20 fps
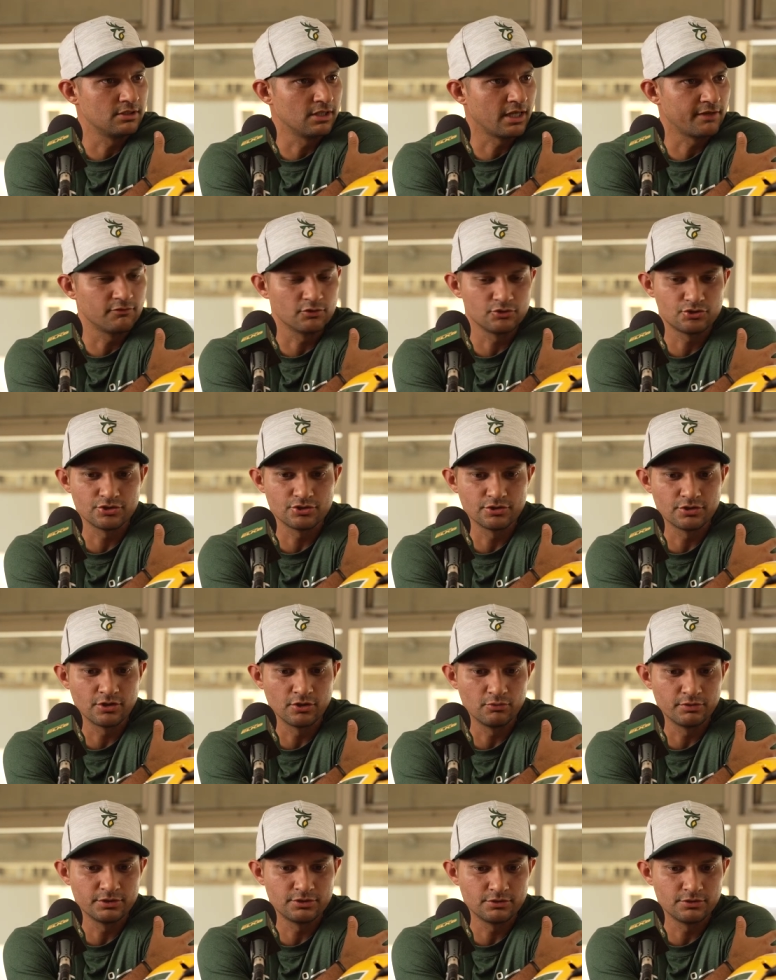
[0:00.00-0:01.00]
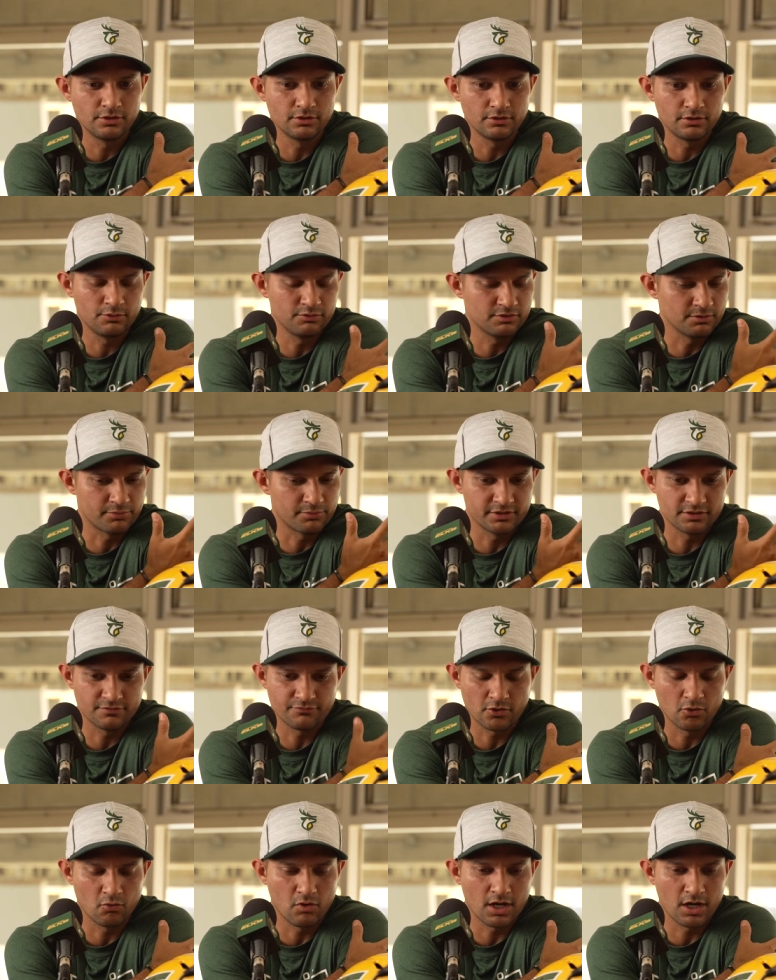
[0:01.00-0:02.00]
Life don't sugarcoat with you, you know, he was in prison
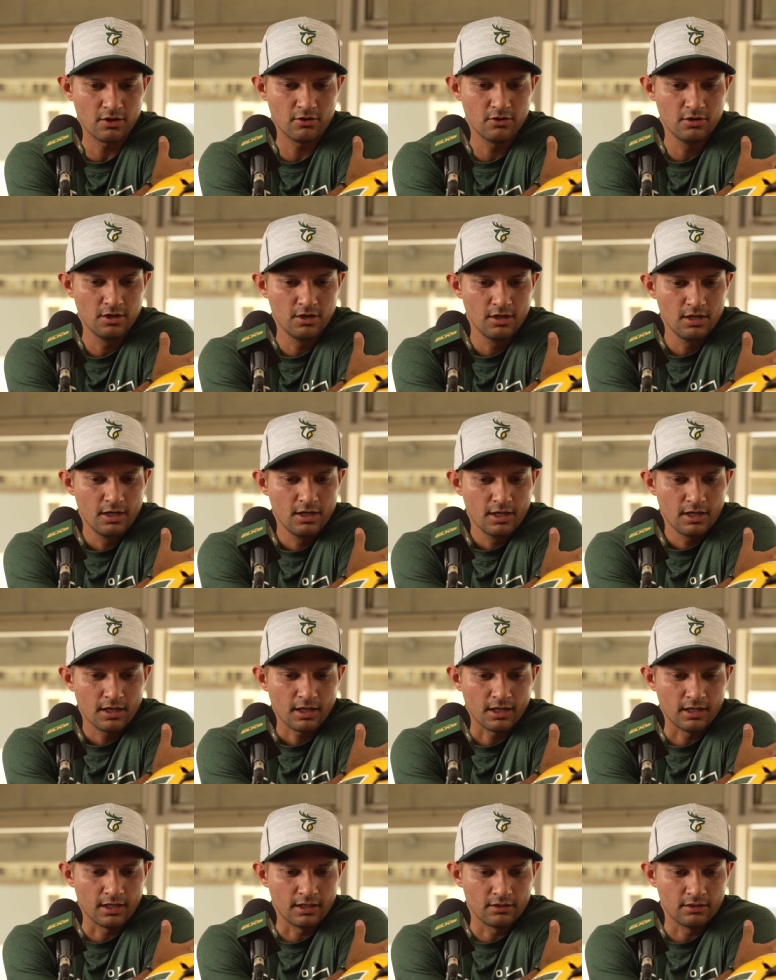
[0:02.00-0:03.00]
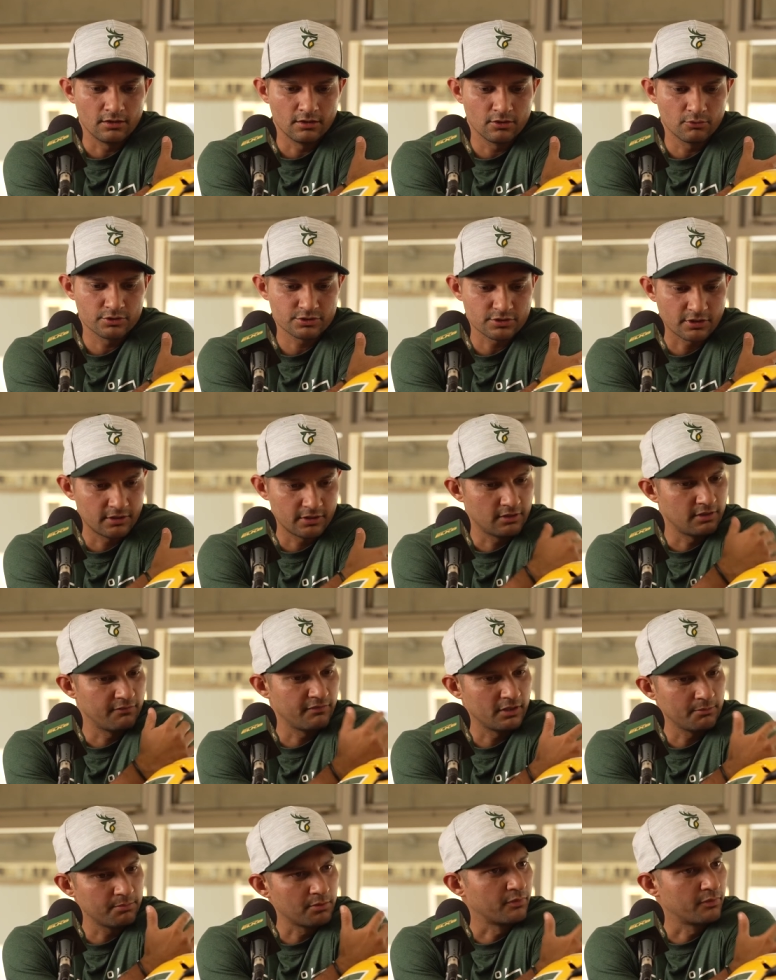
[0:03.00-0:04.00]
for a while, and, you know, we're starting to
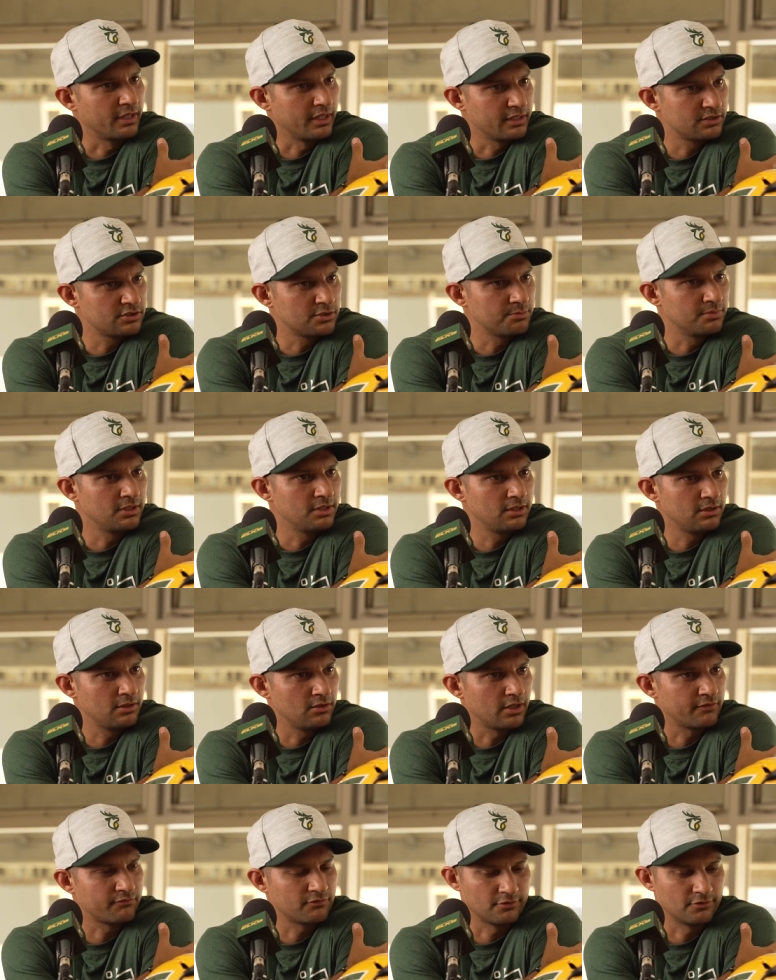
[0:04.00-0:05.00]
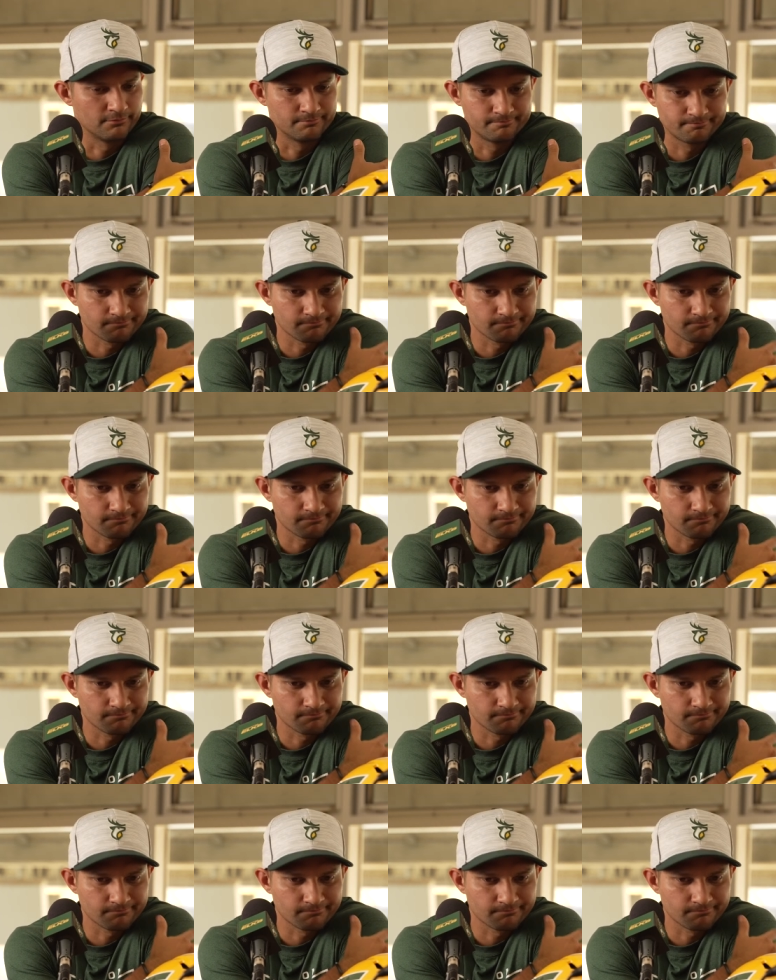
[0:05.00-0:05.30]
develop a relationship again, you know, after,